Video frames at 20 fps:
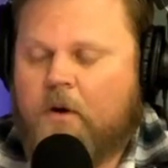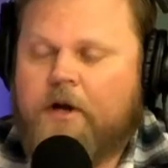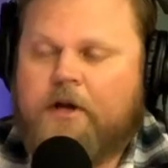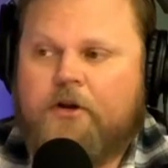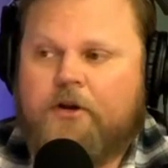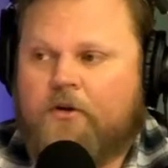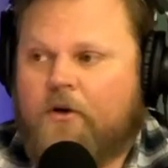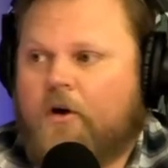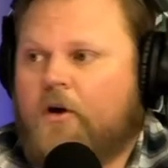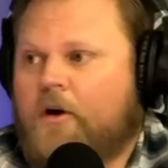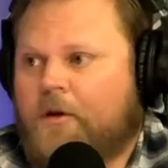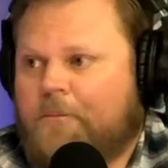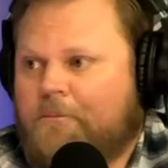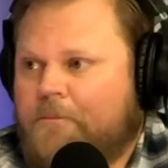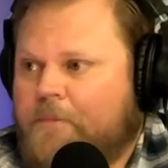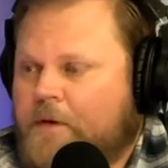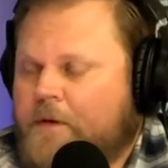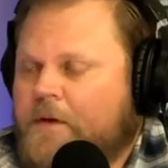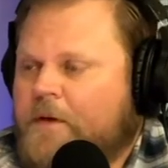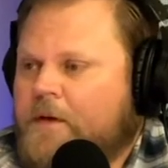your arm.
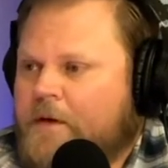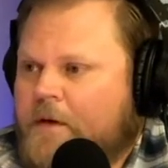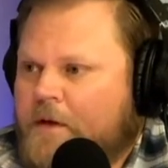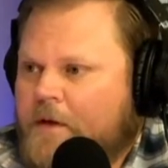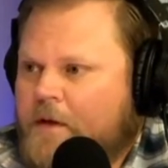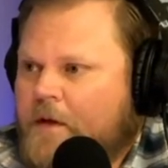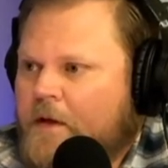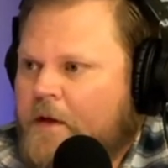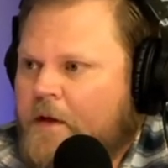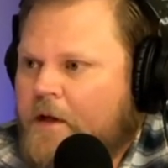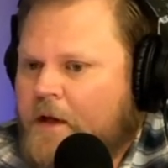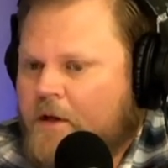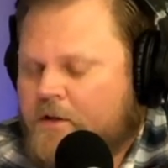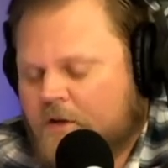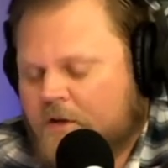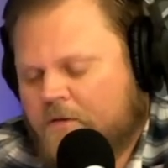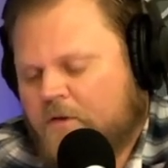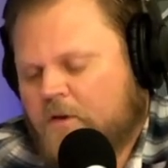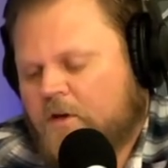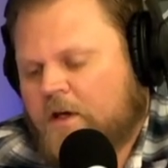Mm-hmm. So
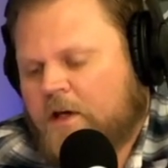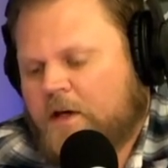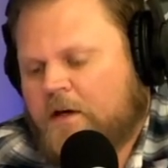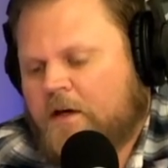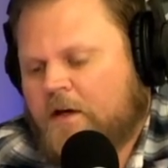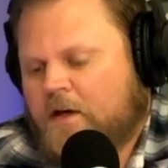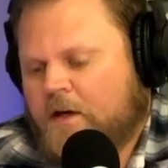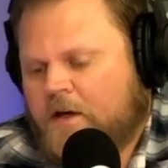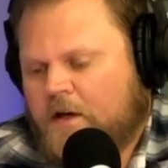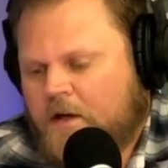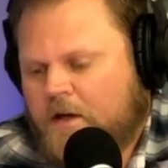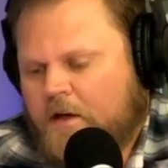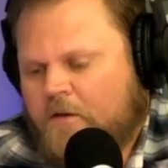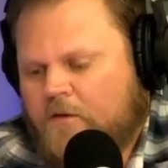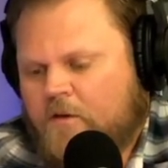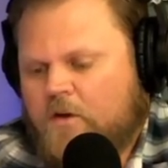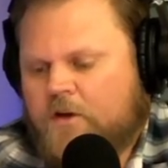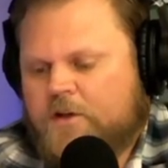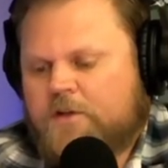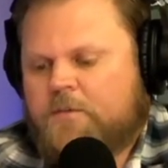if you have if
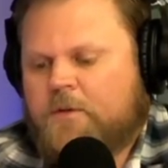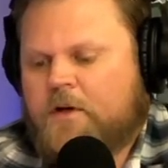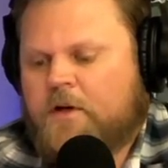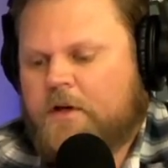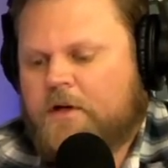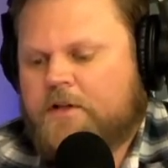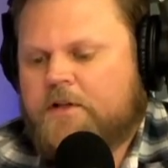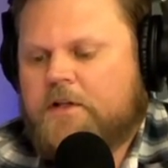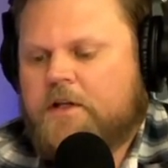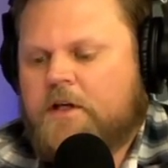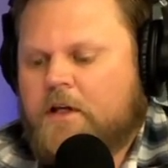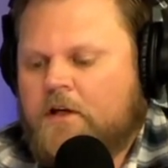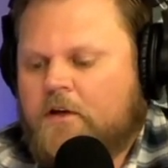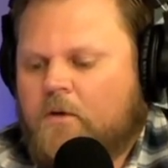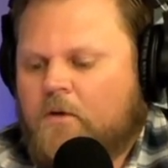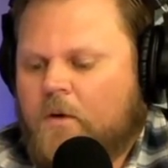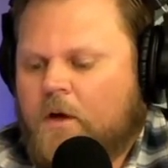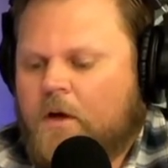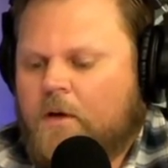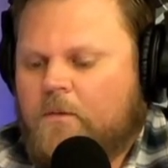you experience an
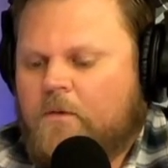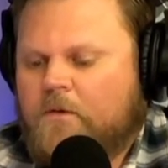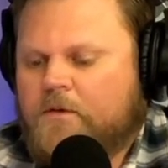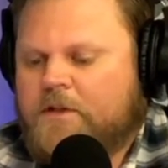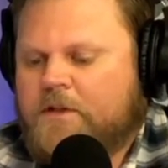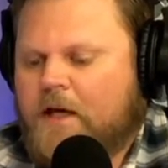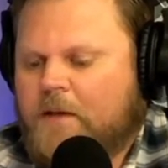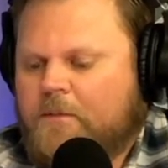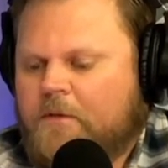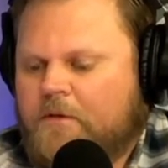incredible type of